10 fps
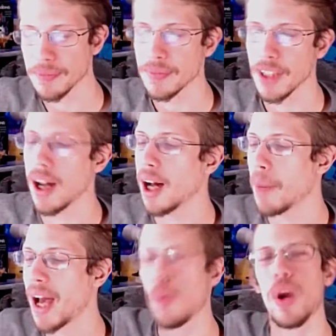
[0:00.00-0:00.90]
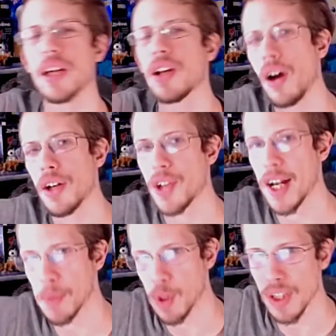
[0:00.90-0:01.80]
I wanted
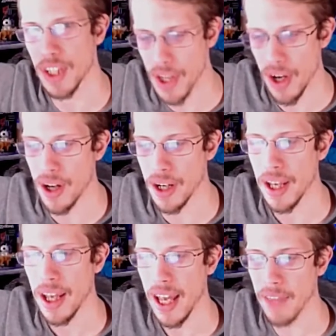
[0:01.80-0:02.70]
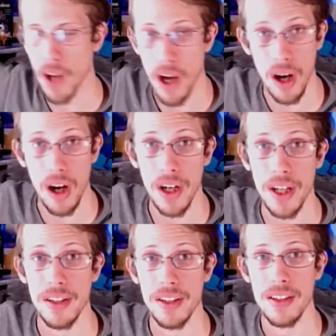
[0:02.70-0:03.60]
contrast between the dog and the hog,
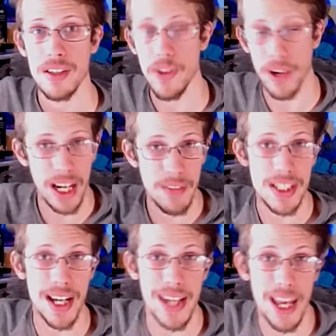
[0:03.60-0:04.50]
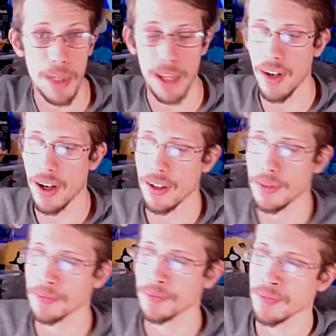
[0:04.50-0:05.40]
so they're kind of a dynamic there.
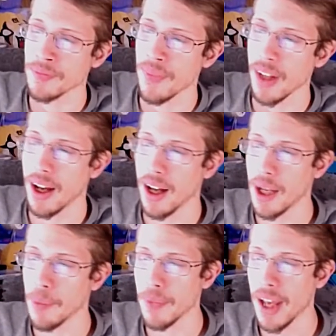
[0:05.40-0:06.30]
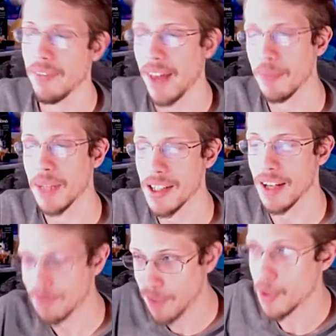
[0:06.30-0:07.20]
And that means I
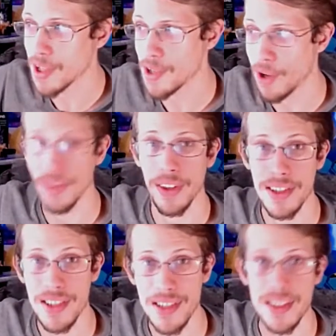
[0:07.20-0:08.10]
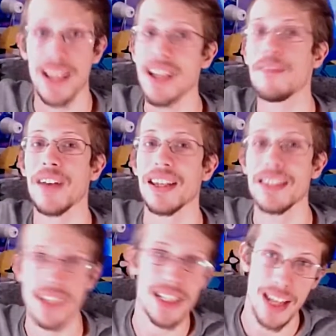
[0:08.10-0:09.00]
focus on the significant
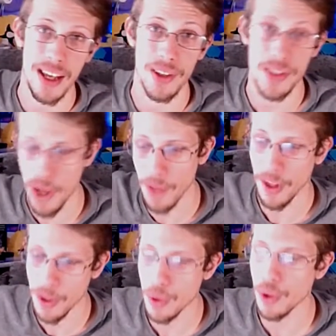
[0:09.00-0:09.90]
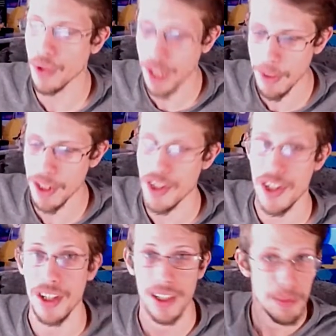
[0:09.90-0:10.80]
details on the Google
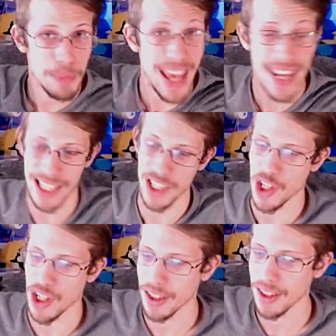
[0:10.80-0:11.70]
image page.